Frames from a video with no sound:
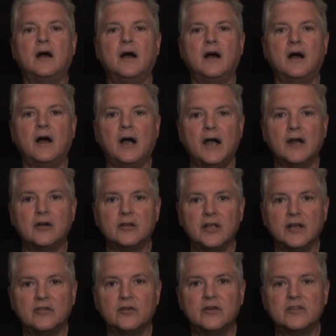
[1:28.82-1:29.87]
a higher
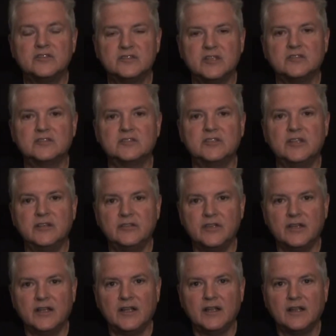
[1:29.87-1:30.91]
level of
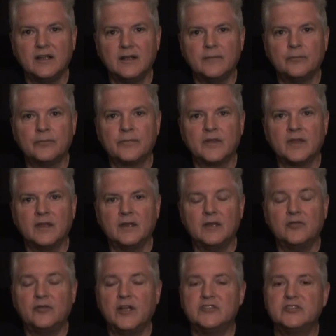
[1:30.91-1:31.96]
sensitivity. Now
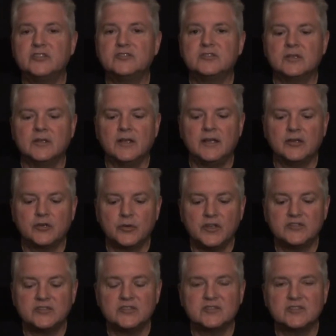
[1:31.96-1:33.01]
if I just
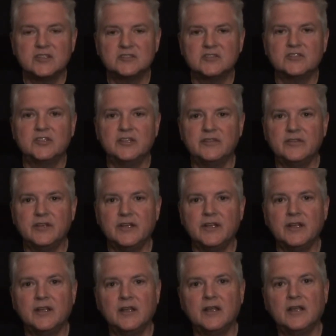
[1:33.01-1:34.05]
increase the
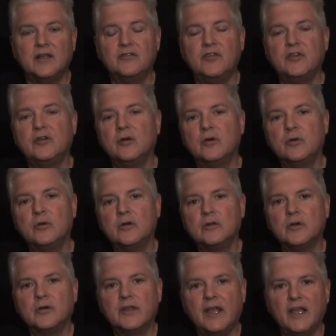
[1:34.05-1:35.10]
sensitivity, if you go to a
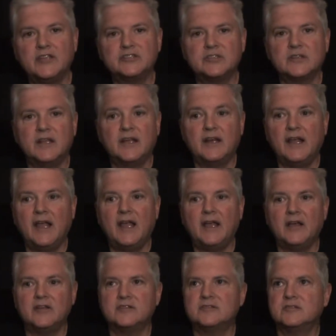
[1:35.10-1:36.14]
location that
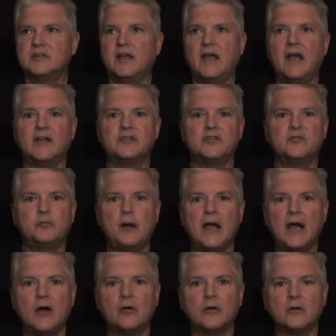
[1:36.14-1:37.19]
has active
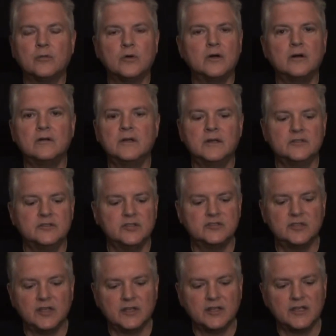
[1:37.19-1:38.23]
power, well, just
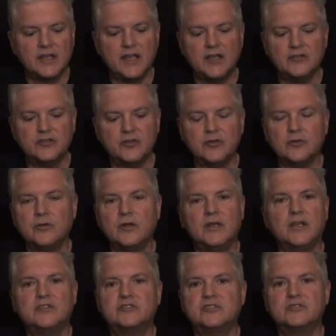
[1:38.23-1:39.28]
like a K2,
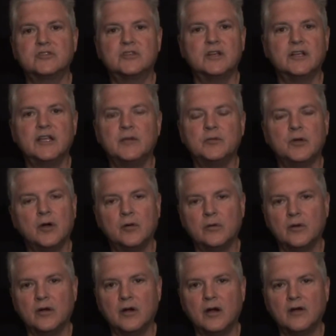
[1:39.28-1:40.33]
it's just going to keep
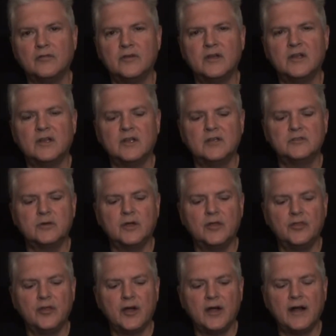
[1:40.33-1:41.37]
going off. So I
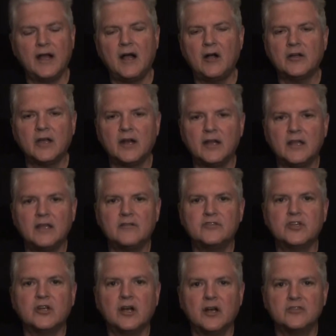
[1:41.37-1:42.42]
thought, how can I give
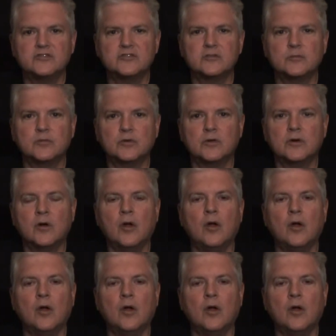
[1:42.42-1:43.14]
the customer